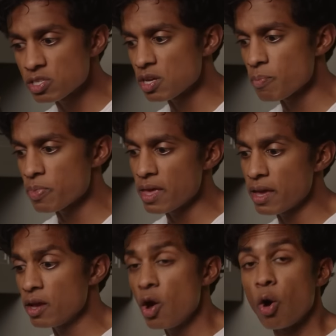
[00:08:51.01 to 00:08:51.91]

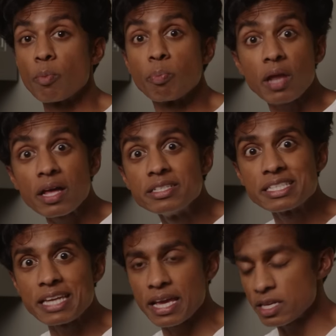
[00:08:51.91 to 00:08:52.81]
something, or blood
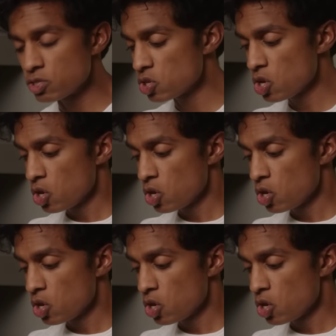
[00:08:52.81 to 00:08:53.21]
stains,